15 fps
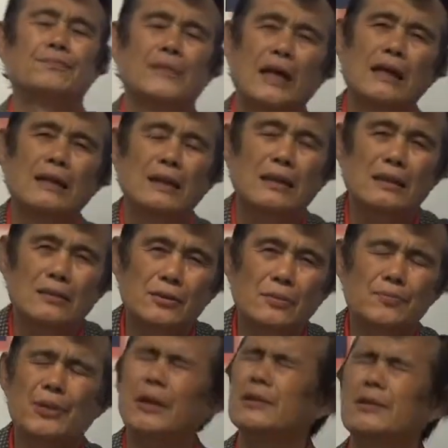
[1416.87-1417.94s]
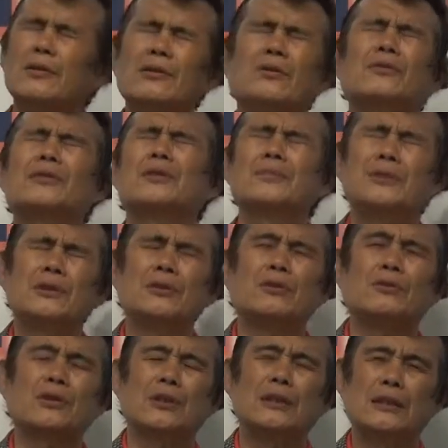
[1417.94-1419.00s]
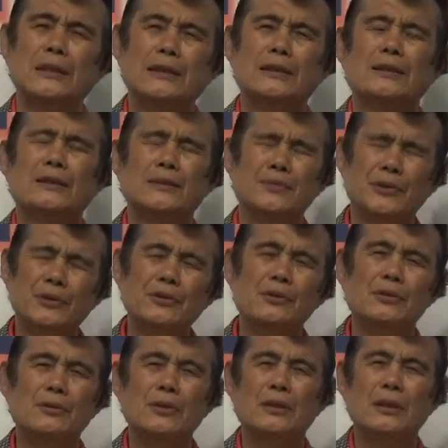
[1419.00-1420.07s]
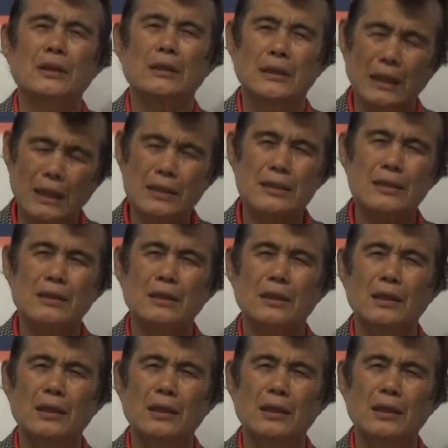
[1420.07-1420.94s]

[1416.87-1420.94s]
Hallelujah. Pray the Lord. Give him glory. Yes.